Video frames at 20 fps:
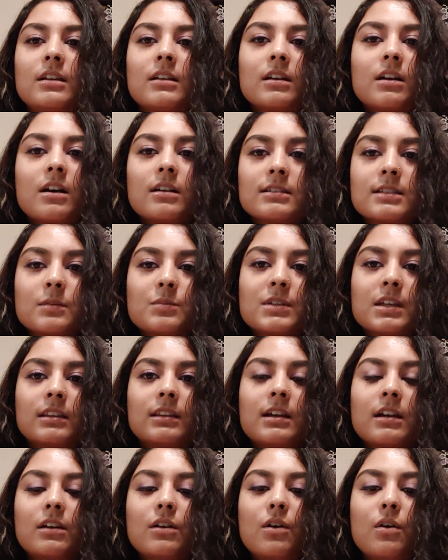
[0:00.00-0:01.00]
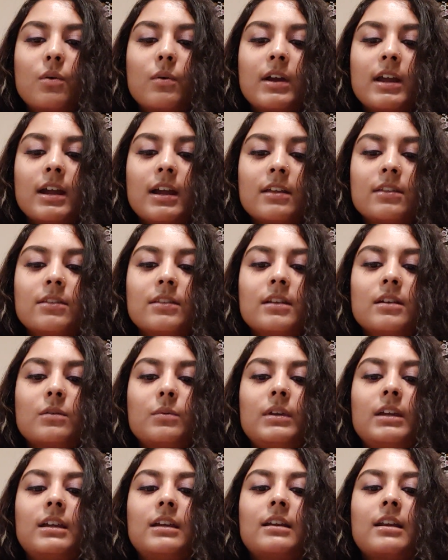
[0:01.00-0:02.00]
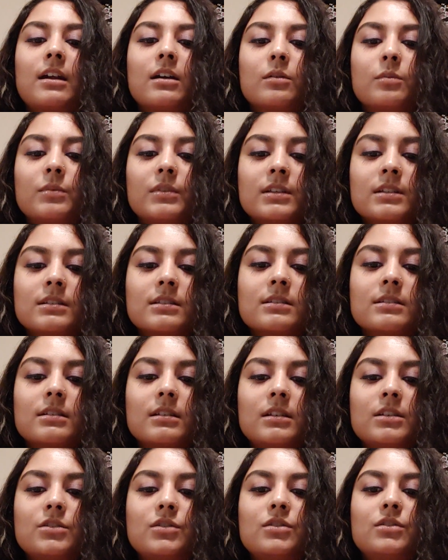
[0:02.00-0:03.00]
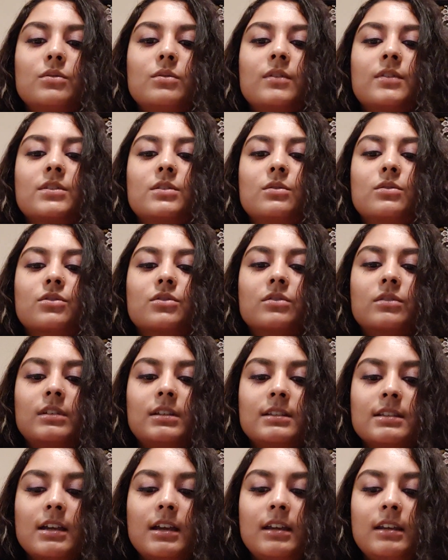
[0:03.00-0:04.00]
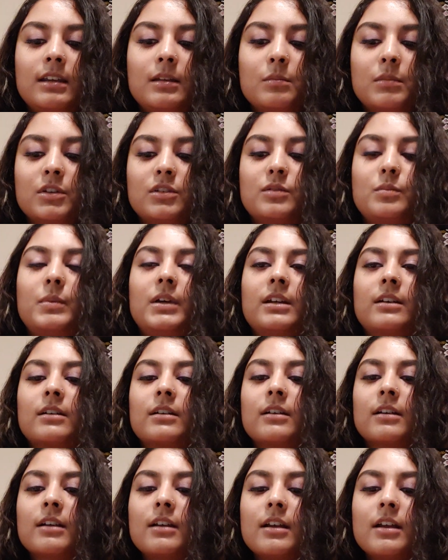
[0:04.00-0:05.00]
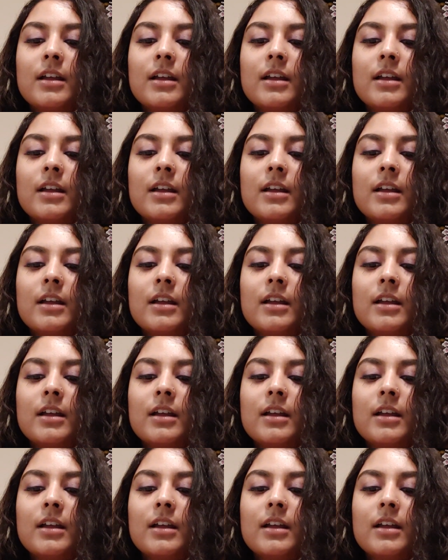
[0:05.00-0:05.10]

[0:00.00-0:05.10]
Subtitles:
concepts like that go away, I think we can help this issue of social anxiety much better.